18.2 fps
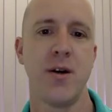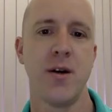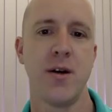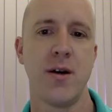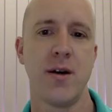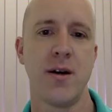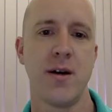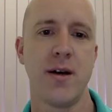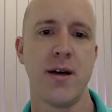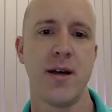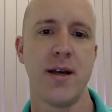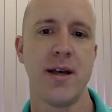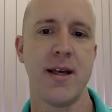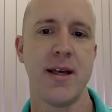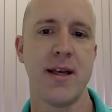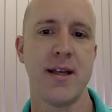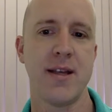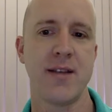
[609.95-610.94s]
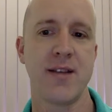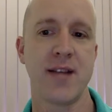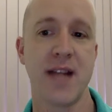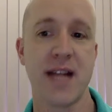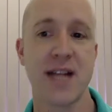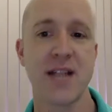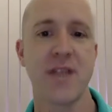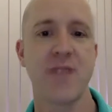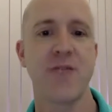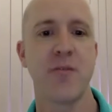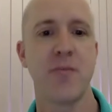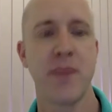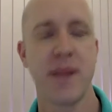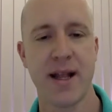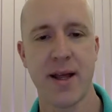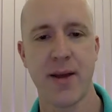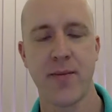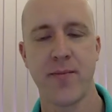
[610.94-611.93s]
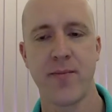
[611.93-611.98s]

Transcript: uh, is selected from many.